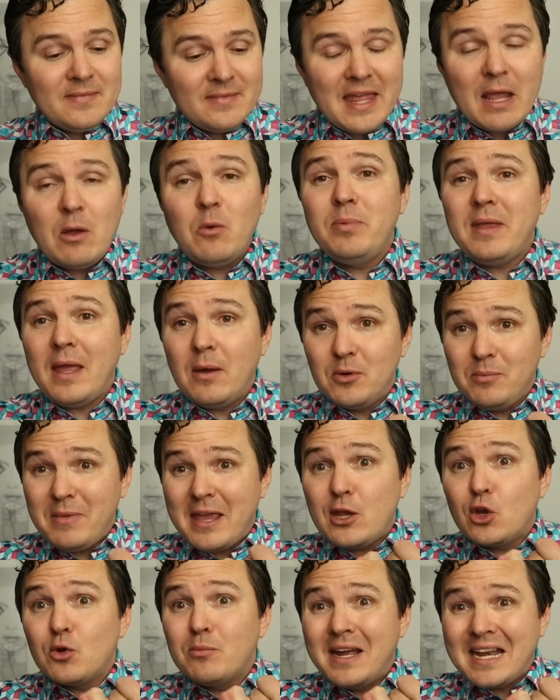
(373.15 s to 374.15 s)
They will be able to
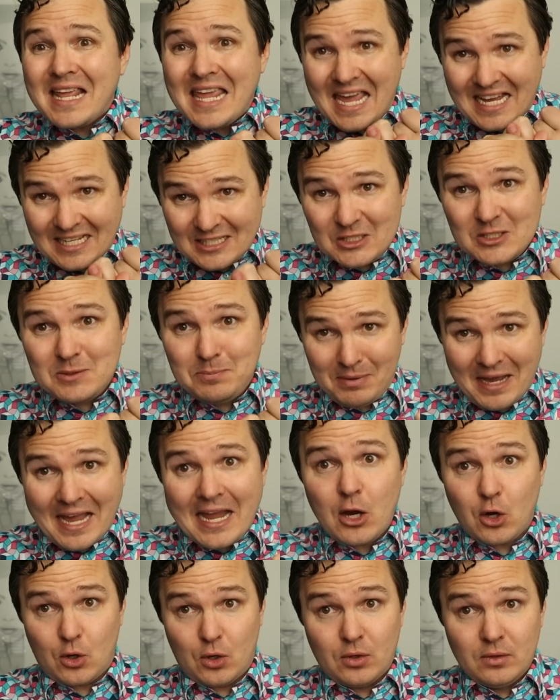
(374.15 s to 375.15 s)
make your money
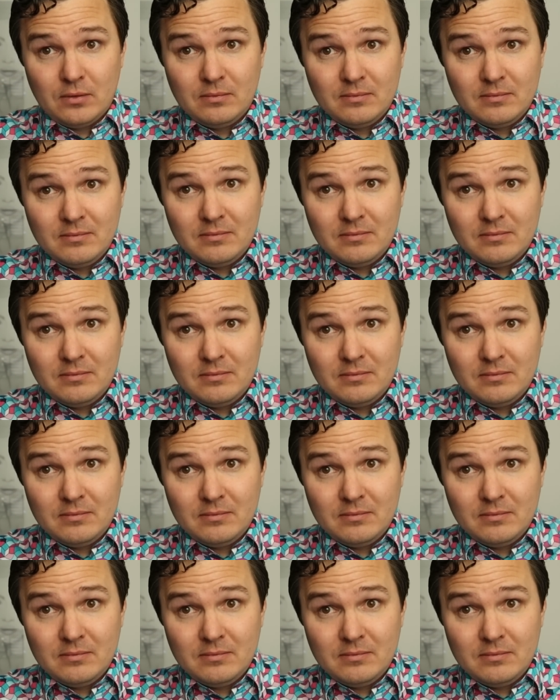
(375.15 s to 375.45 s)
expire.